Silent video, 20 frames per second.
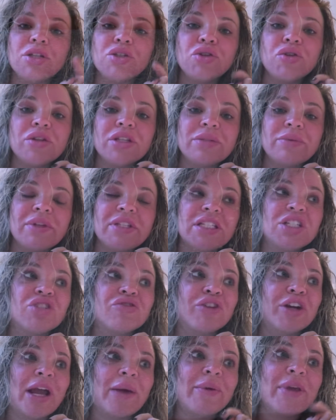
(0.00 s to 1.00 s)
Also, this
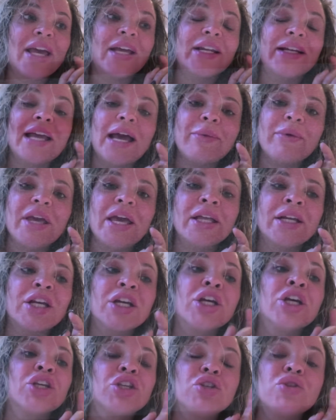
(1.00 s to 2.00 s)
message to Gabby Hanna, Gabby
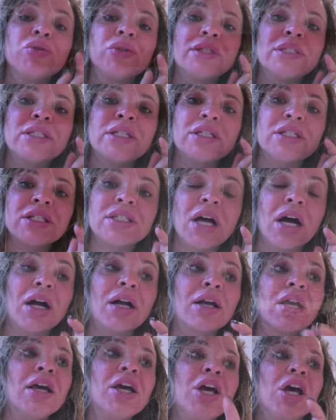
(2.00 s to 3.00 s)
Hanna, you still
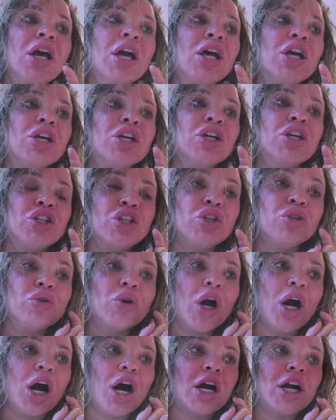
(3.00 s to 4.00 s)
suck.
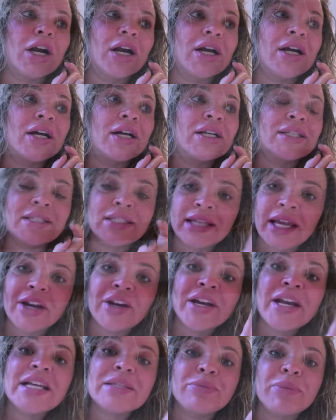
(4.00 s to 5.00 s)
You are a
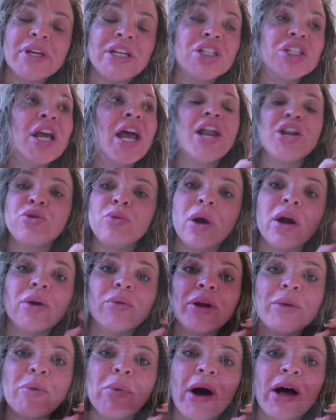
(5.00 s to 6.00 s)
scary ass bitch and you
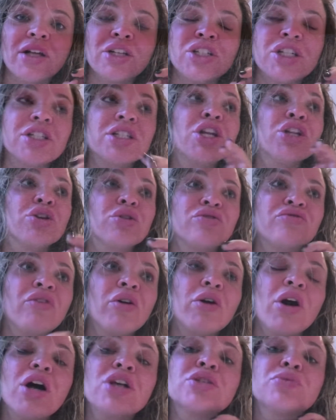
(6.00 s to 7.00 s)
are a rape apologist. Those
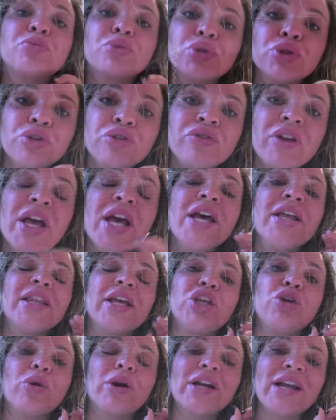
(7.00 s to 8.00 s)
phone calls prove
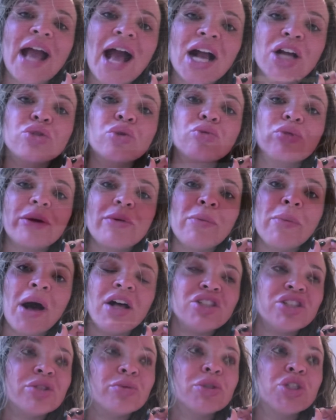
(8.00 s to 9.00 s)
that you are an actual rape
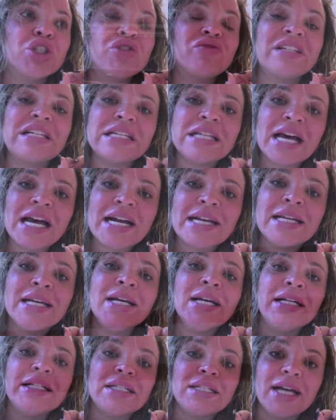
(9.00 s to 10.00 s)
apologist, which you denied,
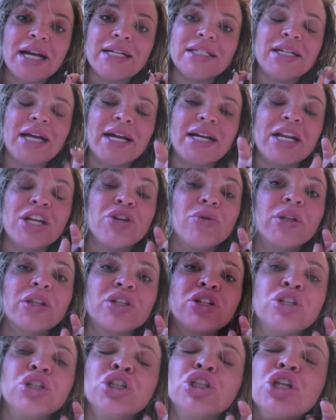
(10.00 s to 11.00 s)
denied, denied, and you are
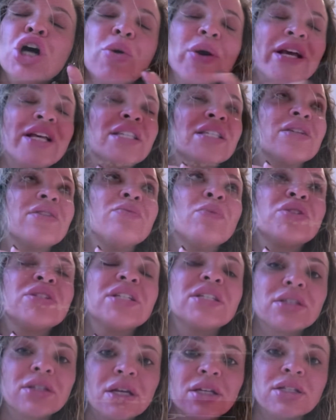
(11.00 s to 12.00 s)
the lowest,
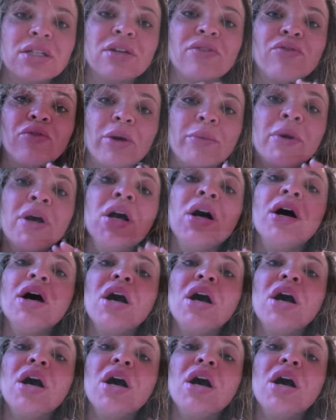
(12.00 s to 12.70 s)
most disgusting form